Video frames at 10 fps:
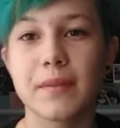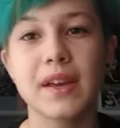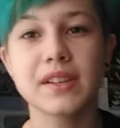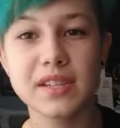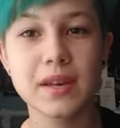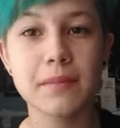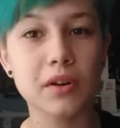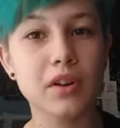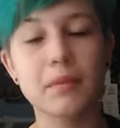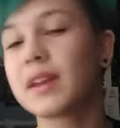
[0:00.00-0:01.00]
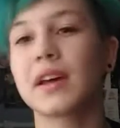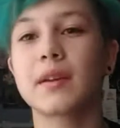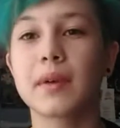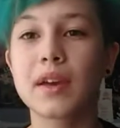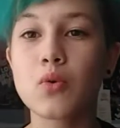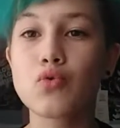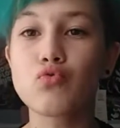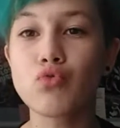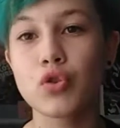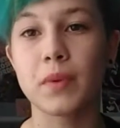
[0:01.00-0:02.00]
It's the American-made anime called
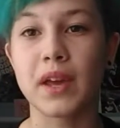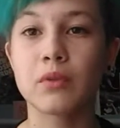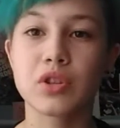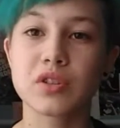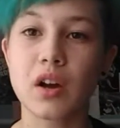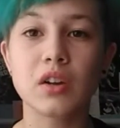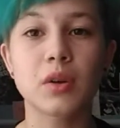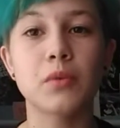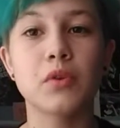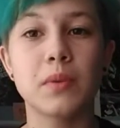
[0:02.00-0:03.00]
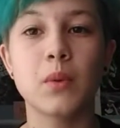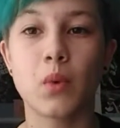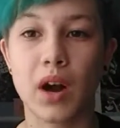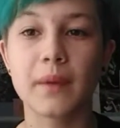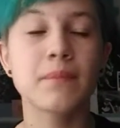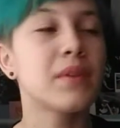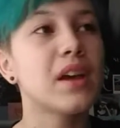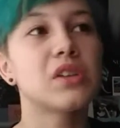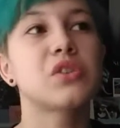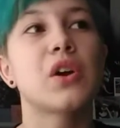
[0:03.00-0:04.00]
RWBY, which is RWBY.
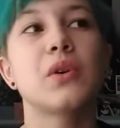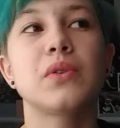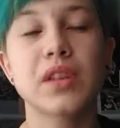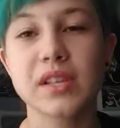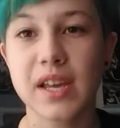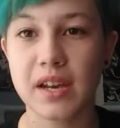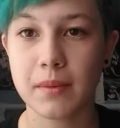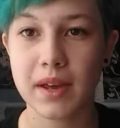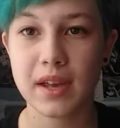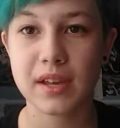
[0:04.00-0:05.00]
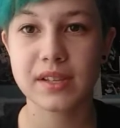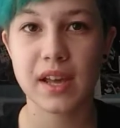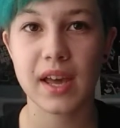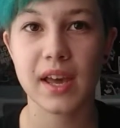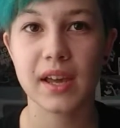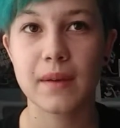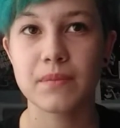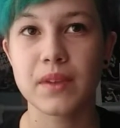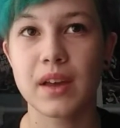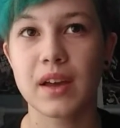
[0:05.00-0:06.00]
So this anime is a
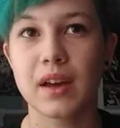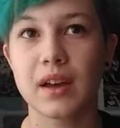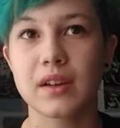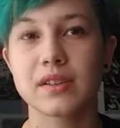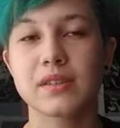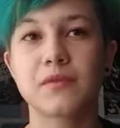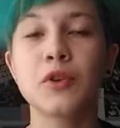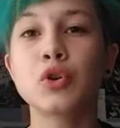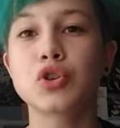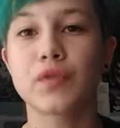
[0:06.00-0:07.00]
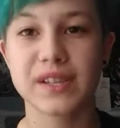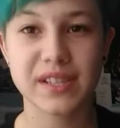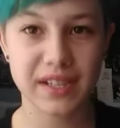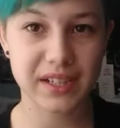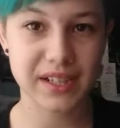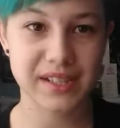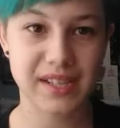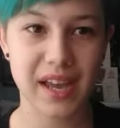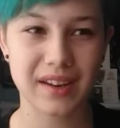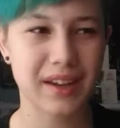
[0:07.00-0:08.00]
futuristically
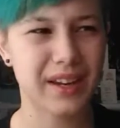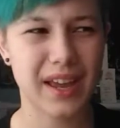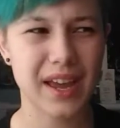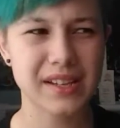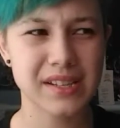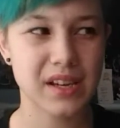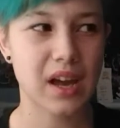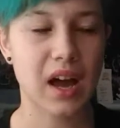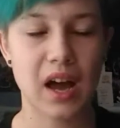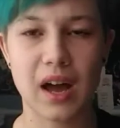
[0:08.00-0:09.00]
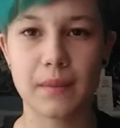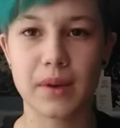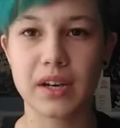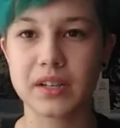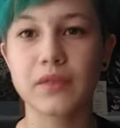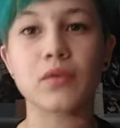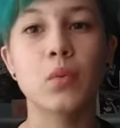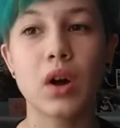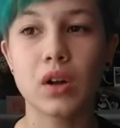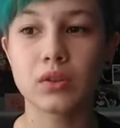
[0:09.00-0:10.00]
set, I guess, in a different
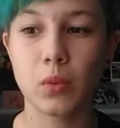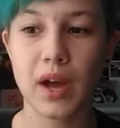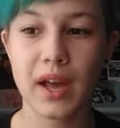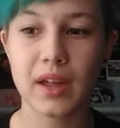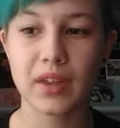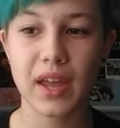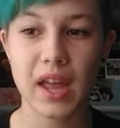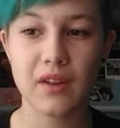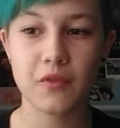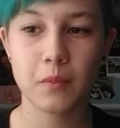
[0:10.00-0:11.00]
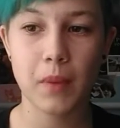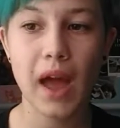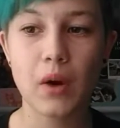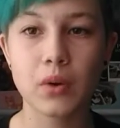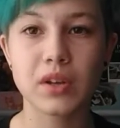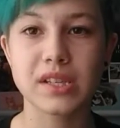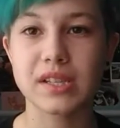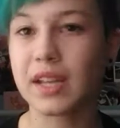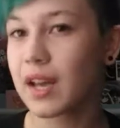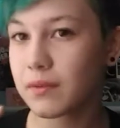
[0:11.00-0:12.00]
world where they have powers
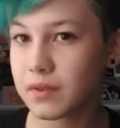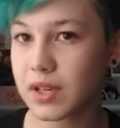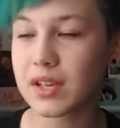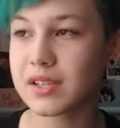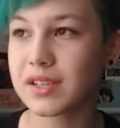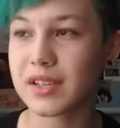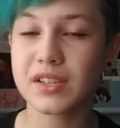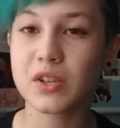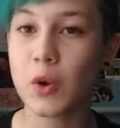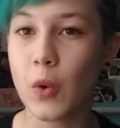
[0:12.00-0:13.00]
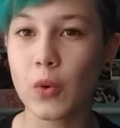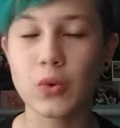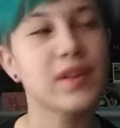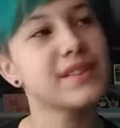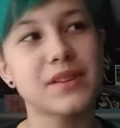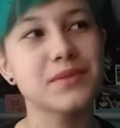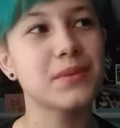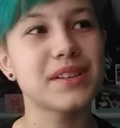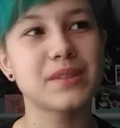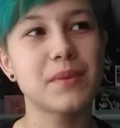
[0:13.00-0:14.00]
and they have dust and it's cool. That sounds
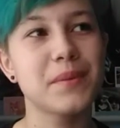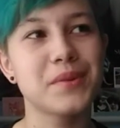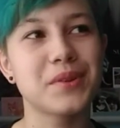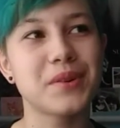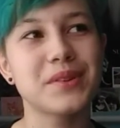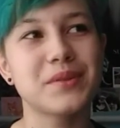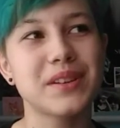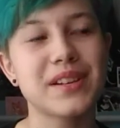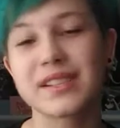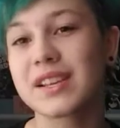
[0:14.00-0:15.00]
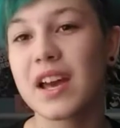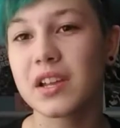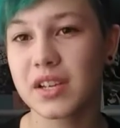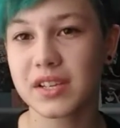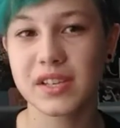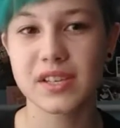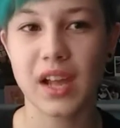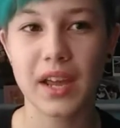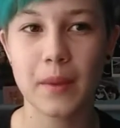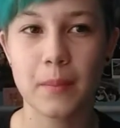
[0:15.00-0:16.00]
weird to people who don't know what it is. Dust is
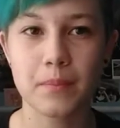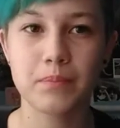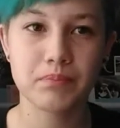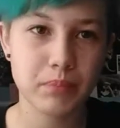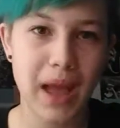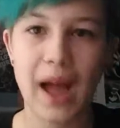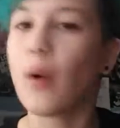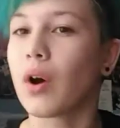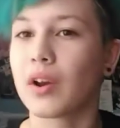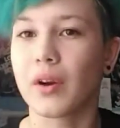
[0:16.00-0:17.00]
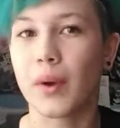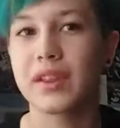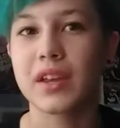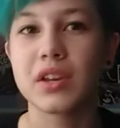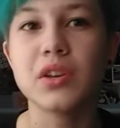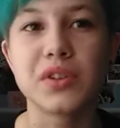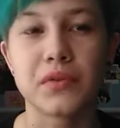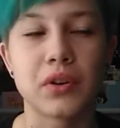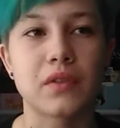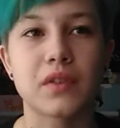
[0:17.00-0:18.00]
like power in a way. They can use it
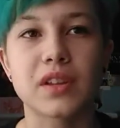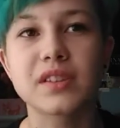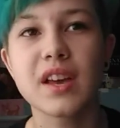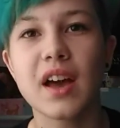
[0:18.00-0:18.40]
for a lot of things.